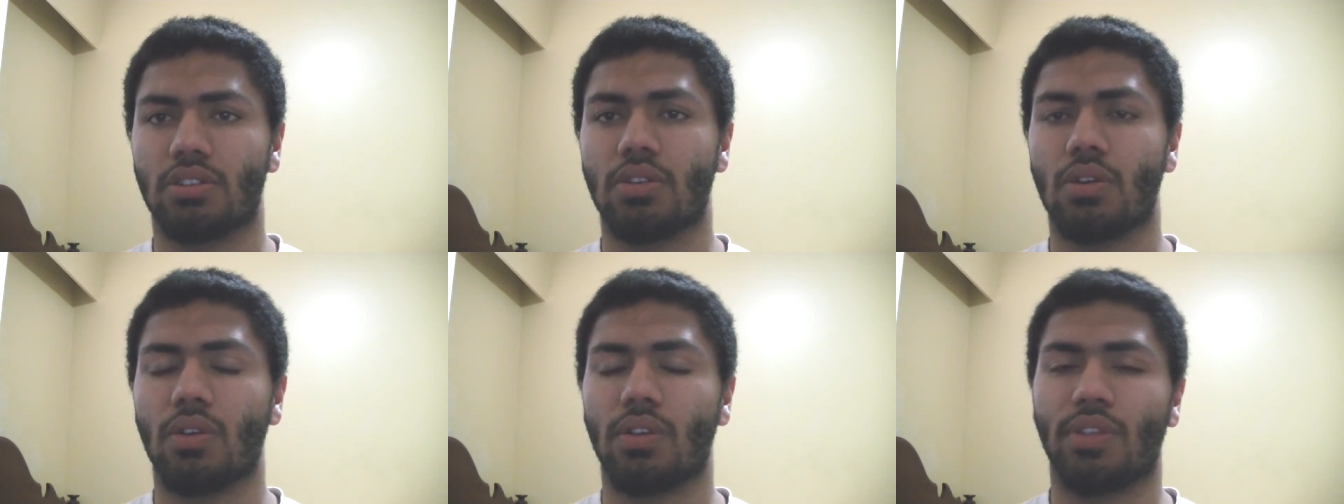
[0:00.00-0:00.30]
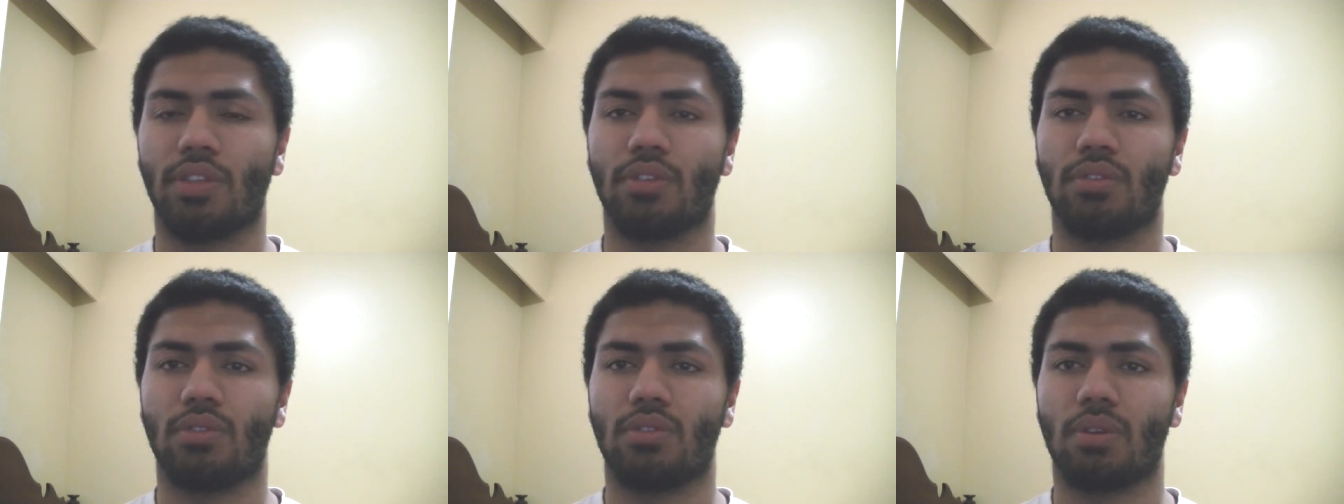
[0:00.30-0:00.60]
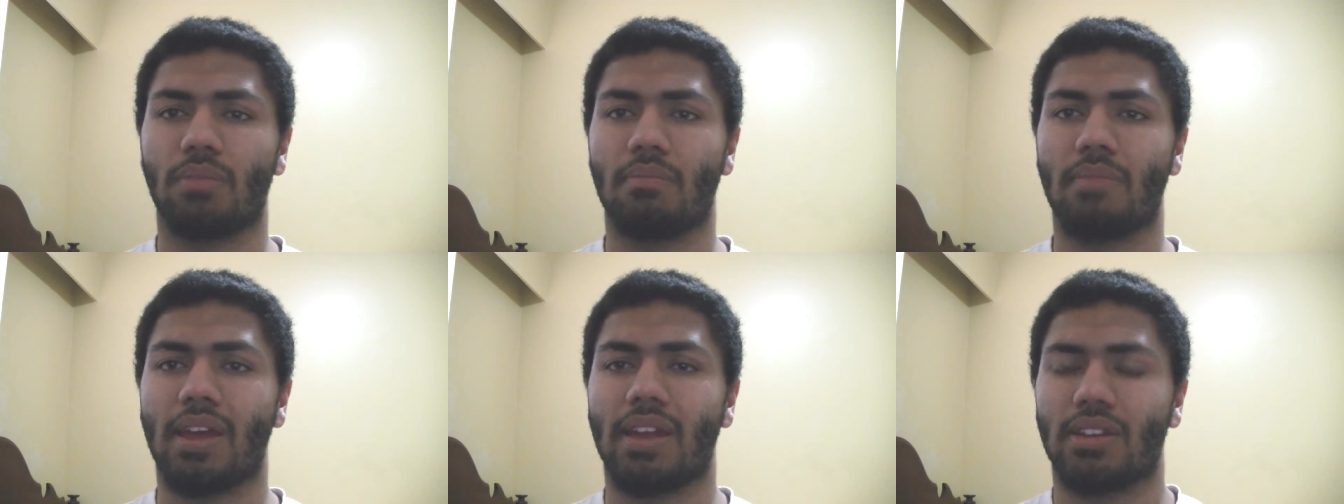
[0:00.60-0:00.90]
going through
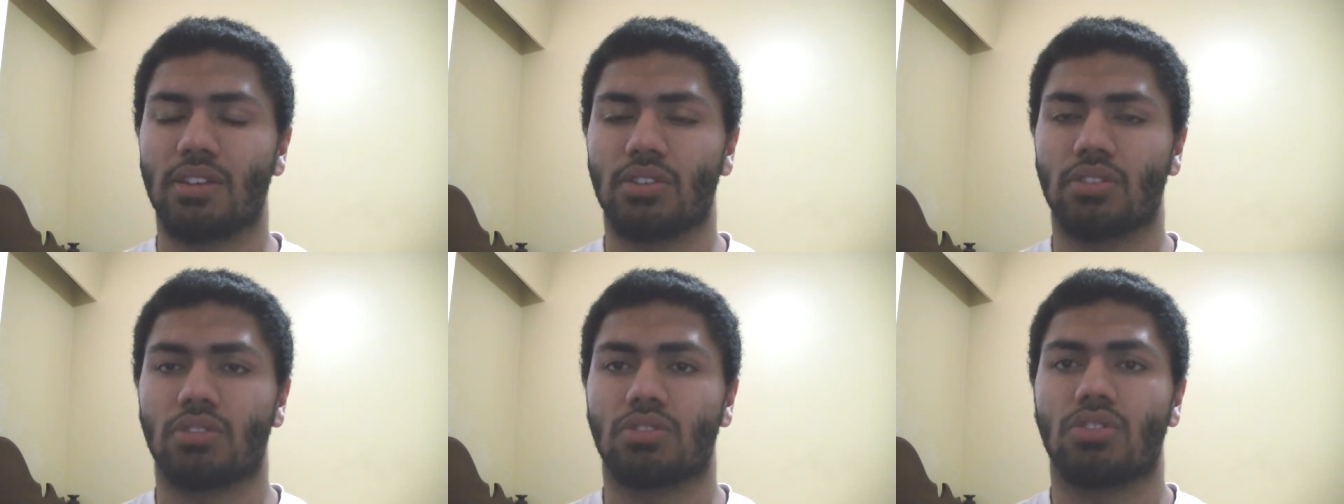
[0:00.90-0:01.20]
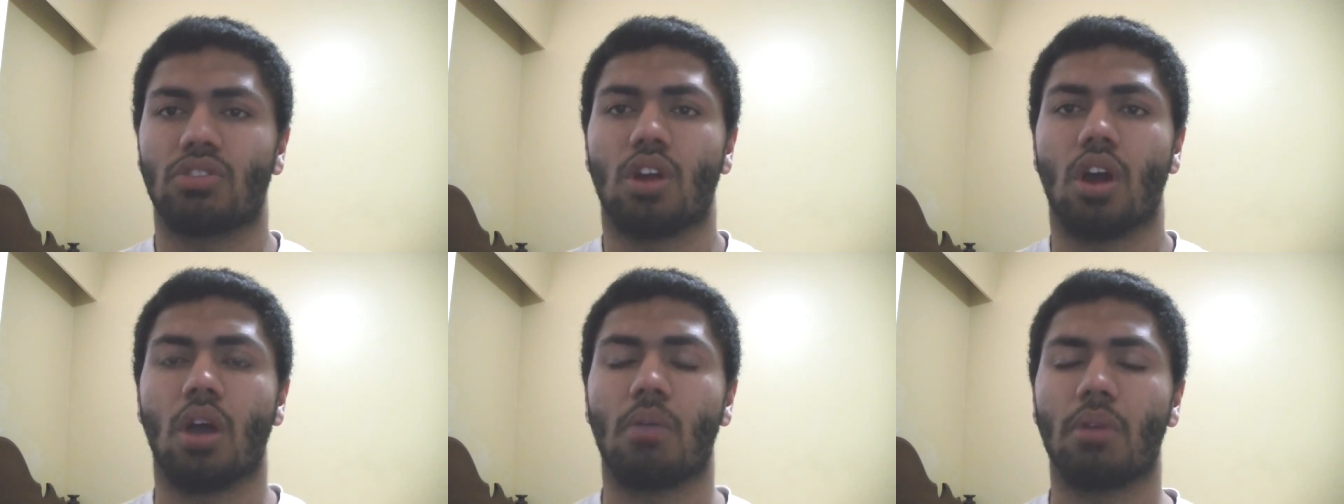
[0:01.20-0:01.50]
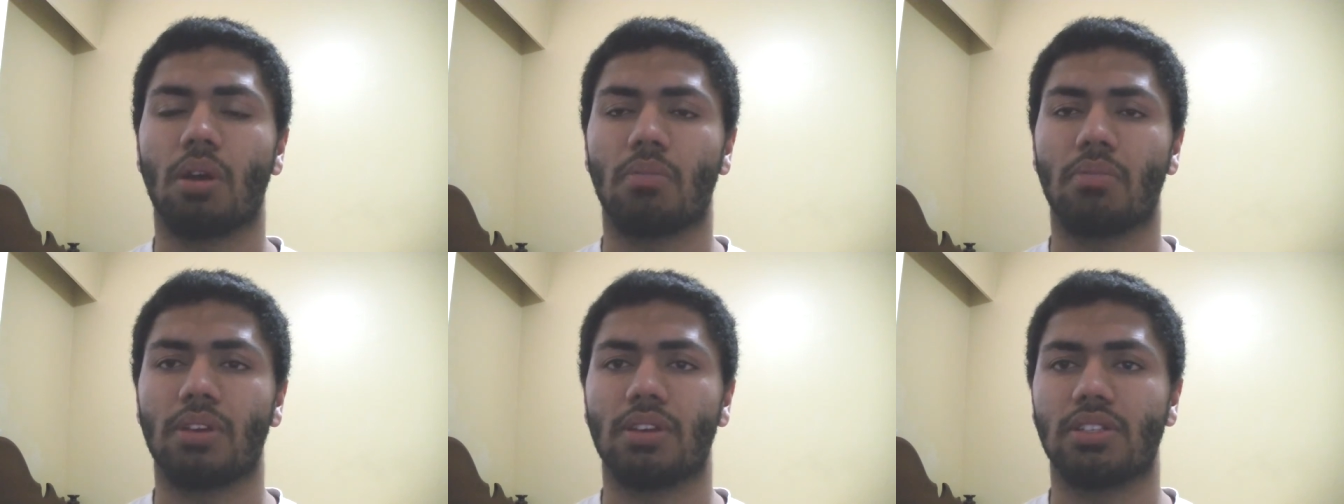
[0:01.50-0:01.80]
a mental
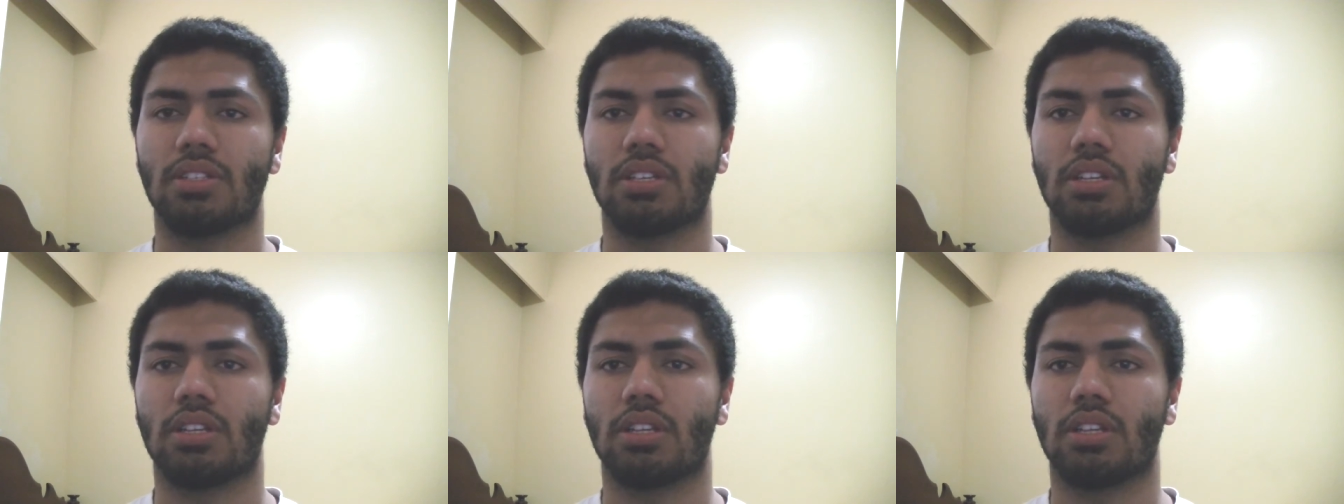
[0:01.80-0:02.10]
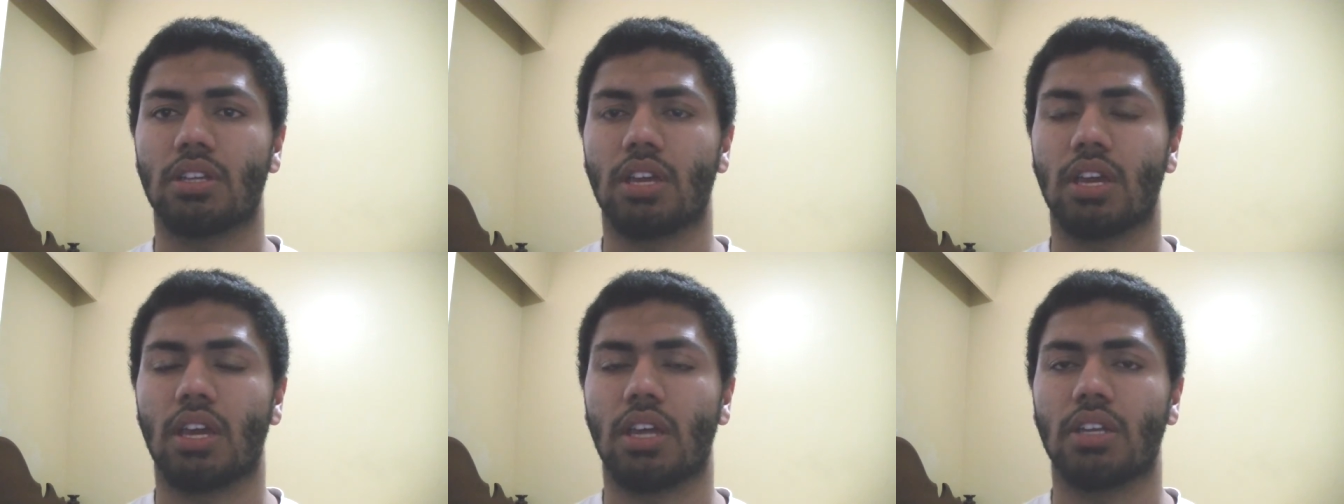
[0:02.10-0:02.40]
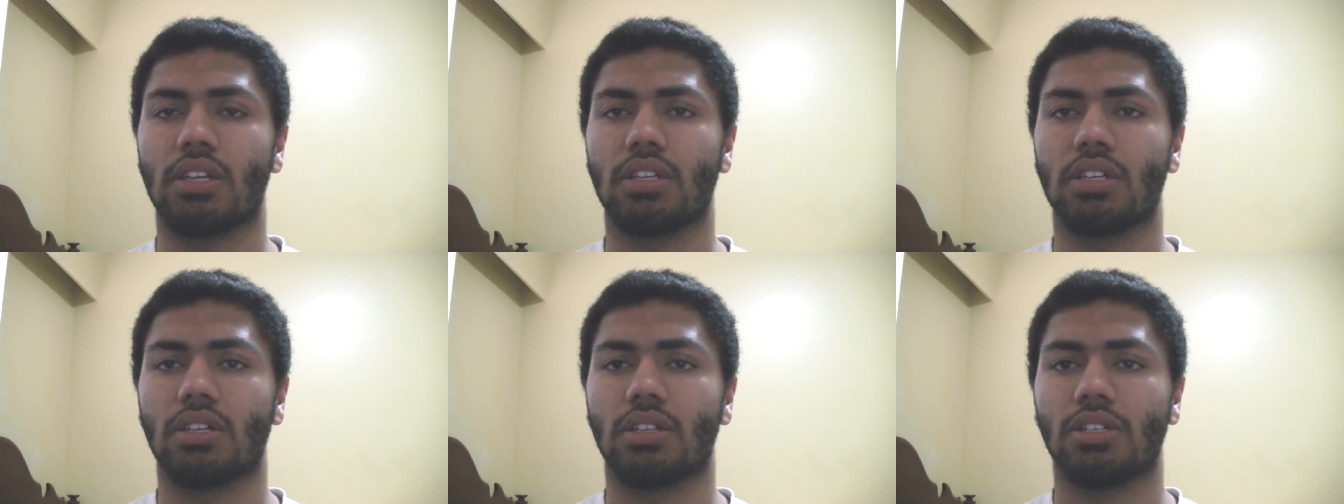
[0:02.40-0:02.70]
trauma, basically,
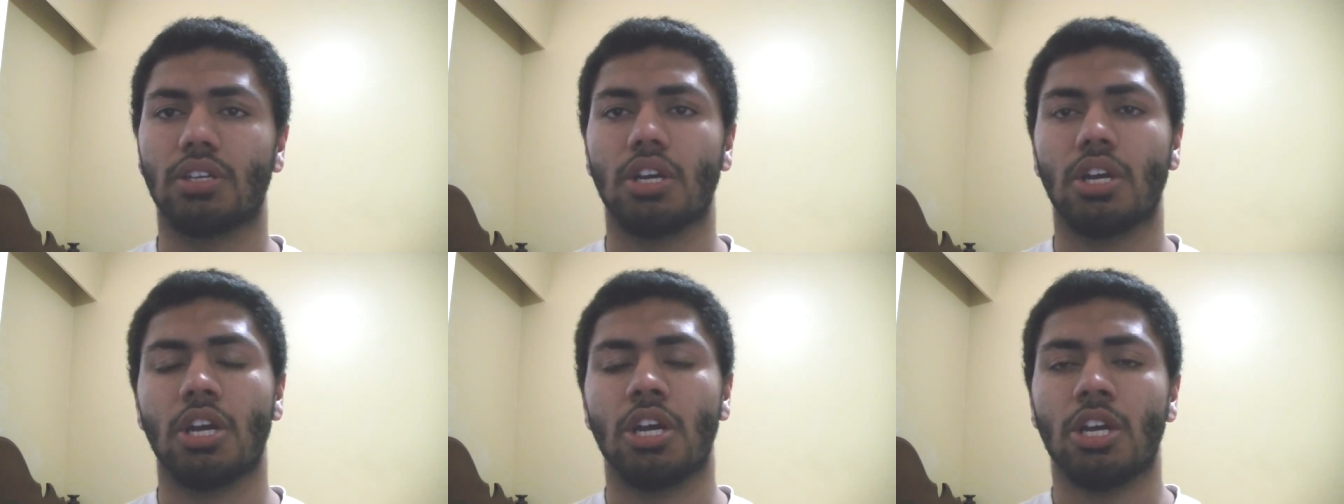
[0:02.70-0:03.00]
and